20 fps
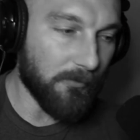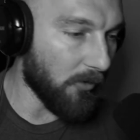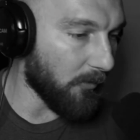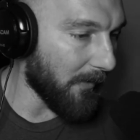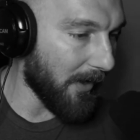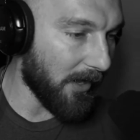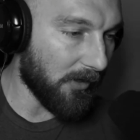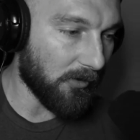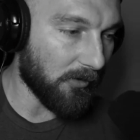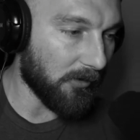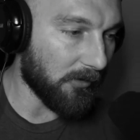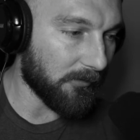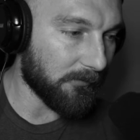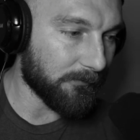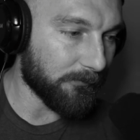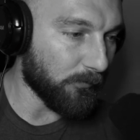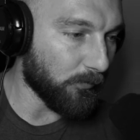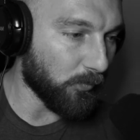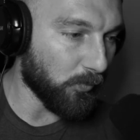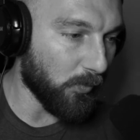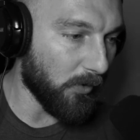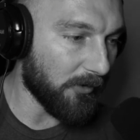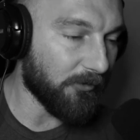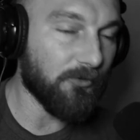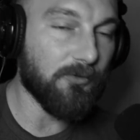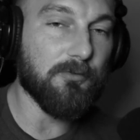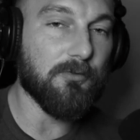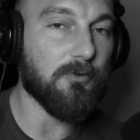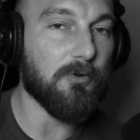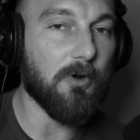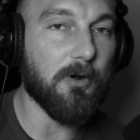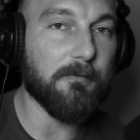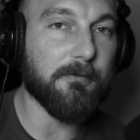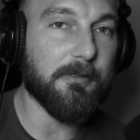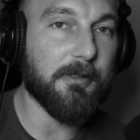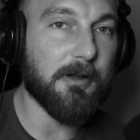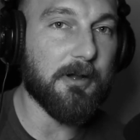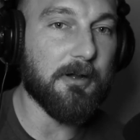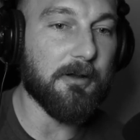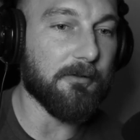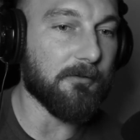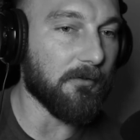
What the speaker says: no matter what you do over there,